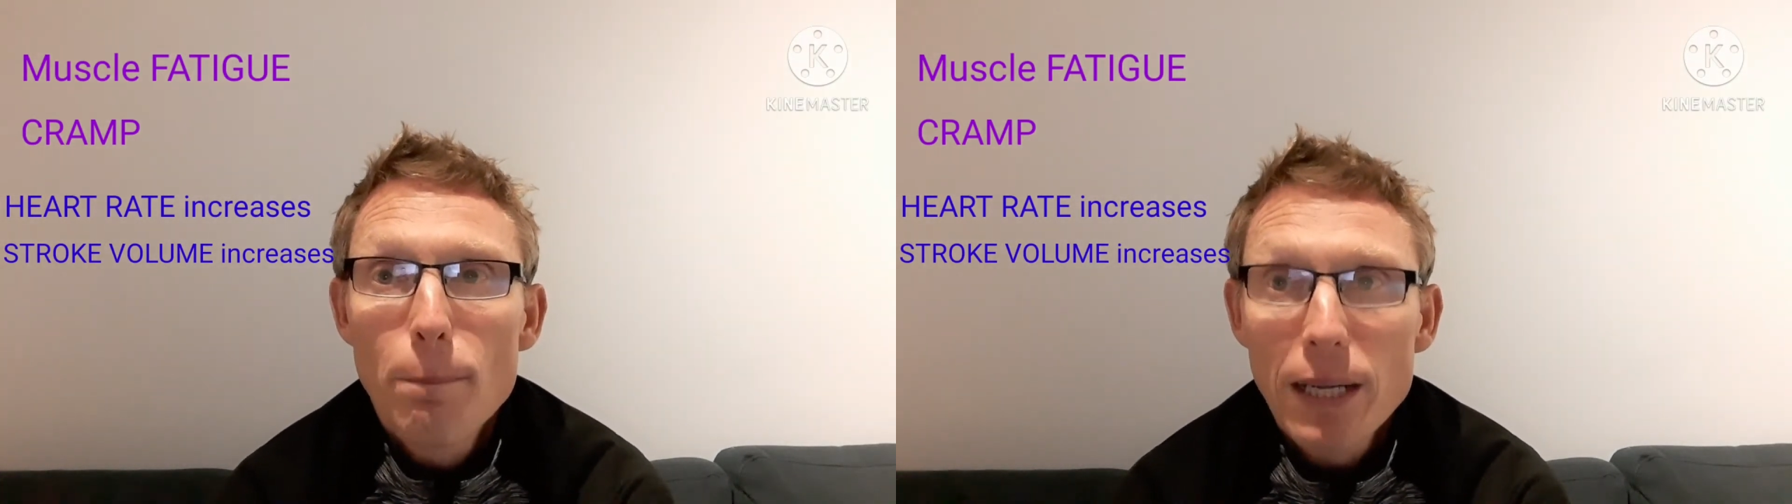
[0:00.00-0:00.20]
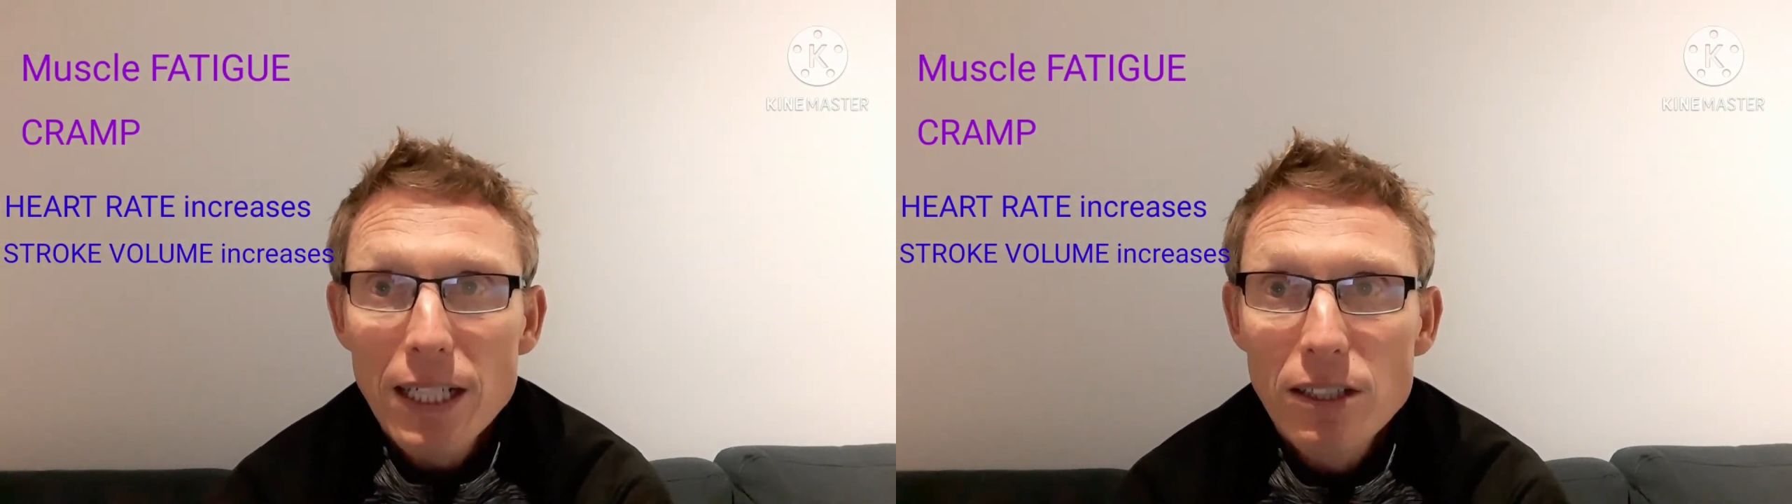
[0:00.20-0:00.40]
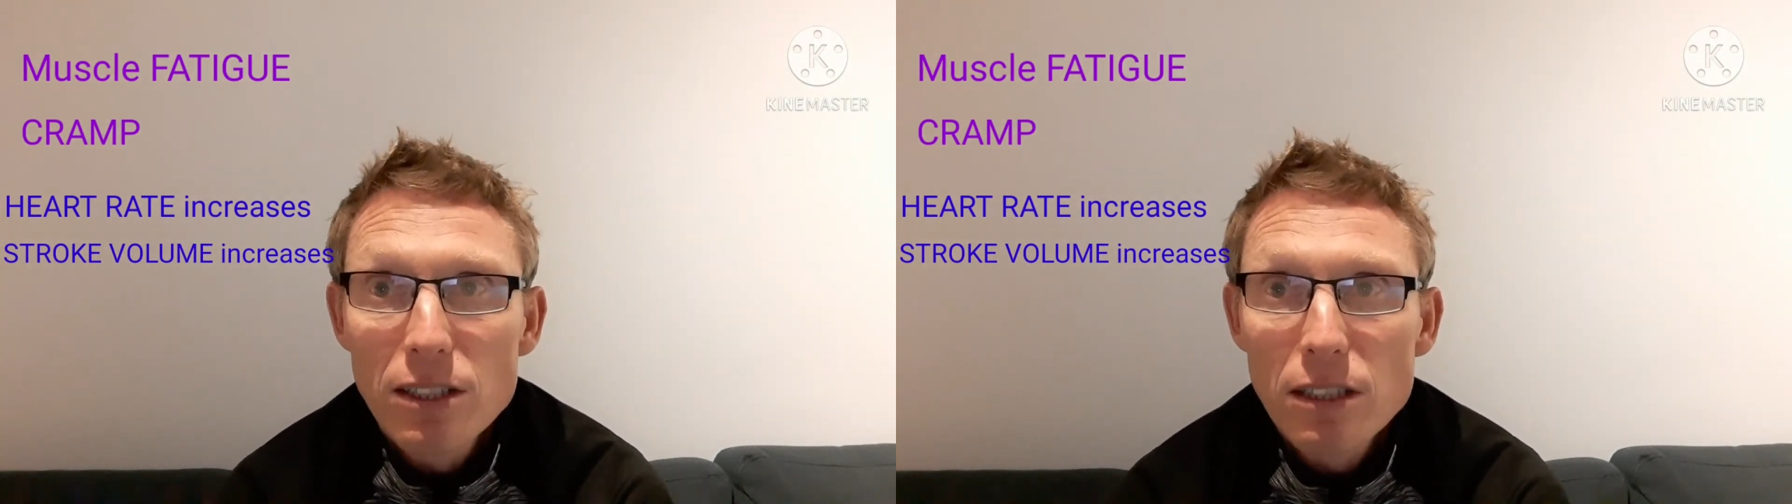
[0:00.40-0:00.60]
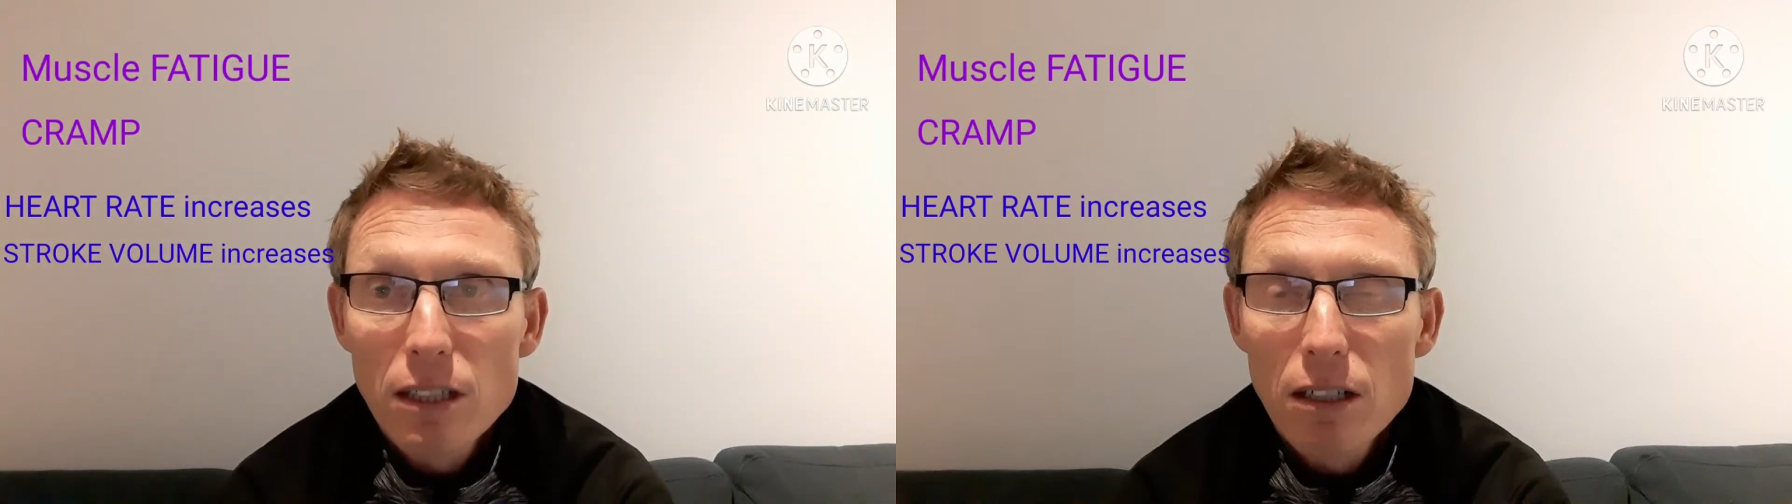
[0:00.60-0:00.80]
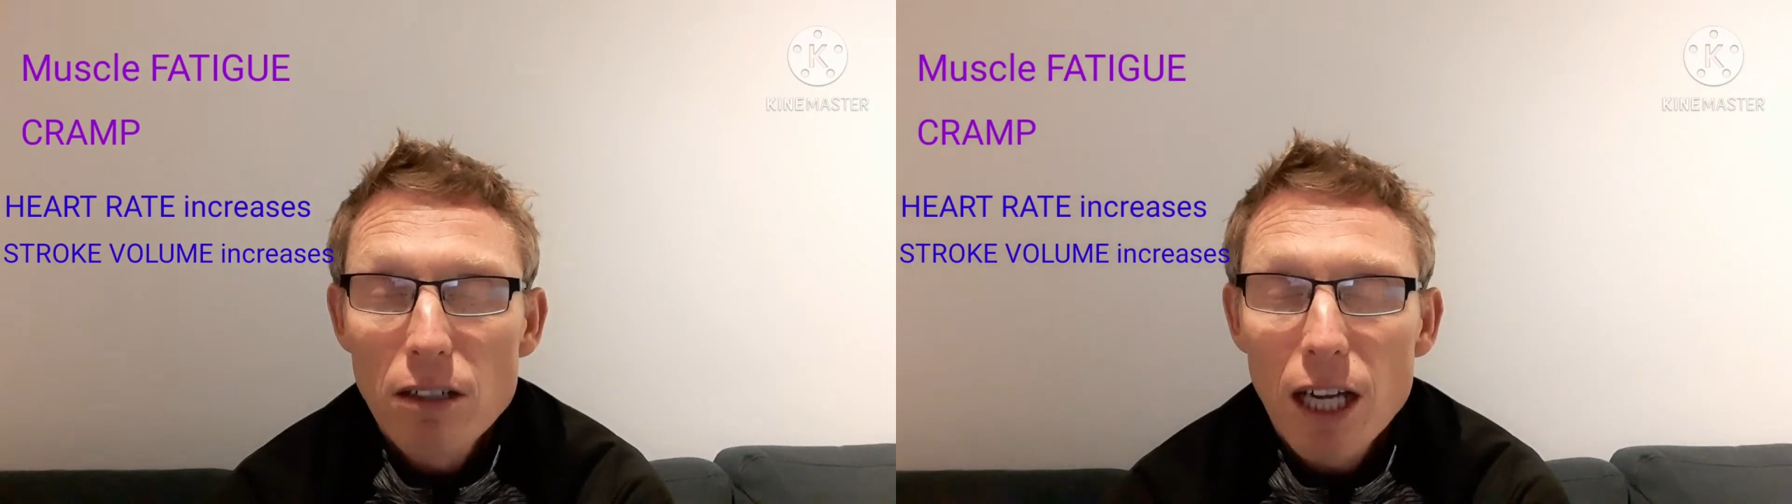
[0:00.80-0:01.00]
beats,
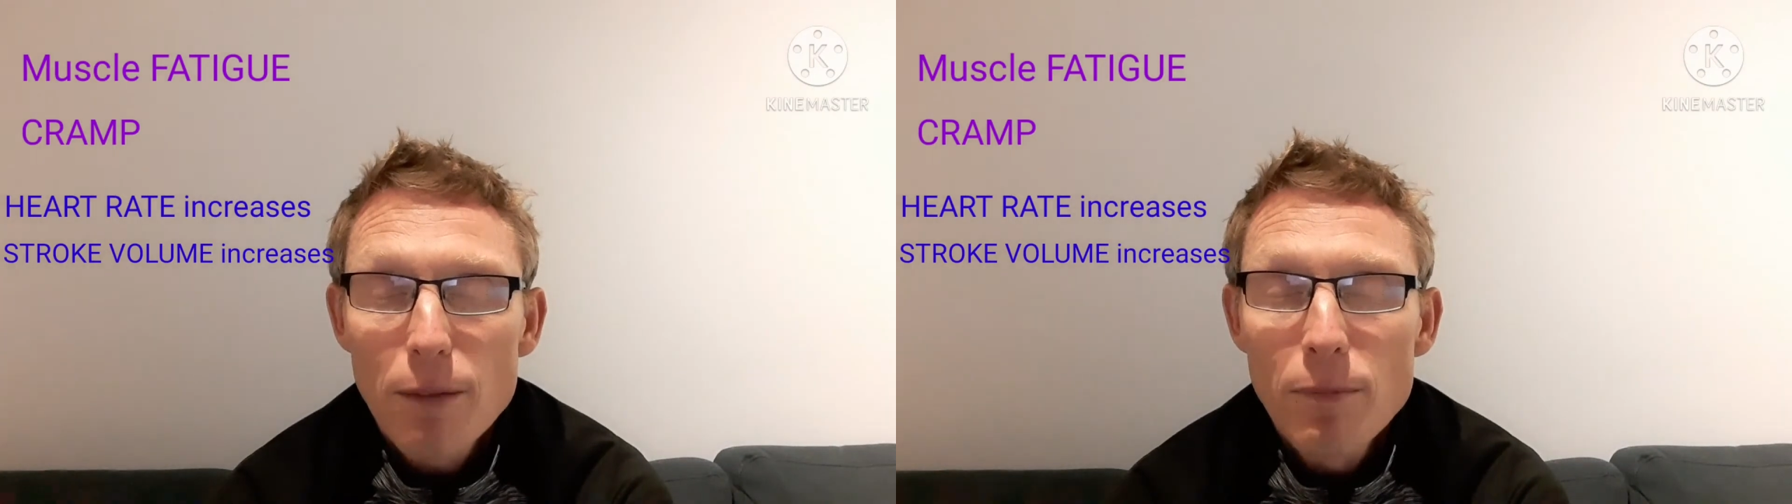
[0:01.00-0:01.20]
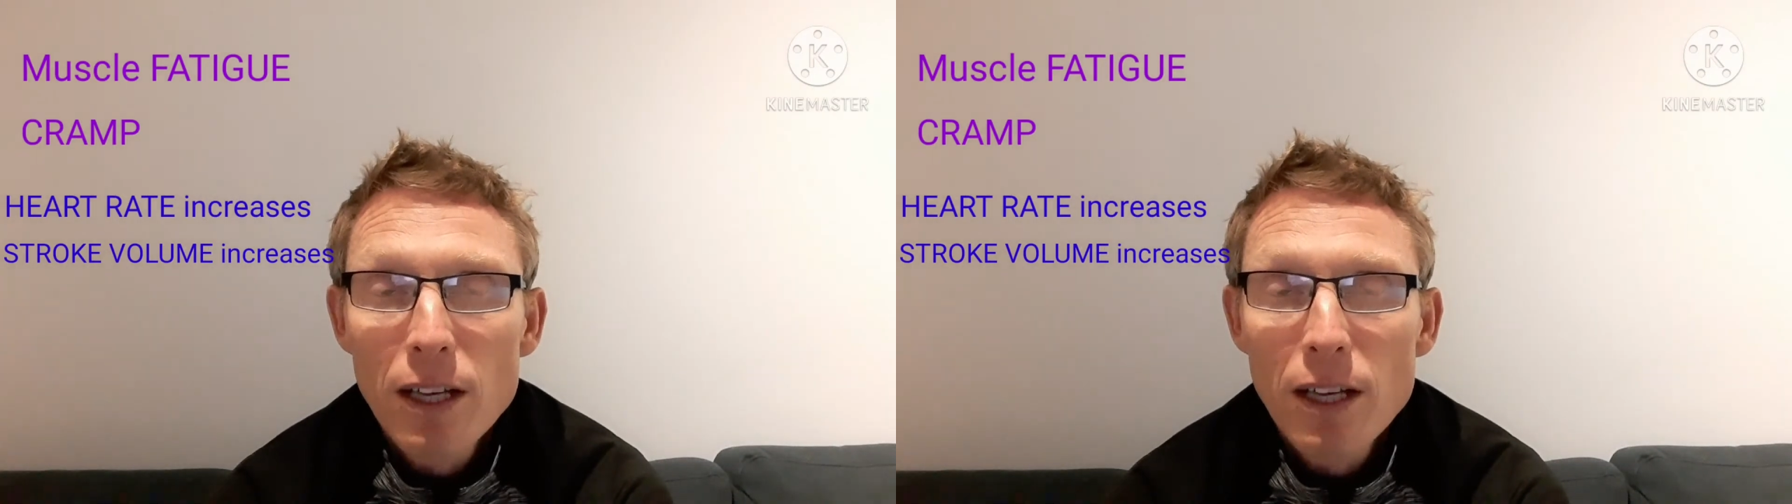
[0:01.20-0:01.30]
okay?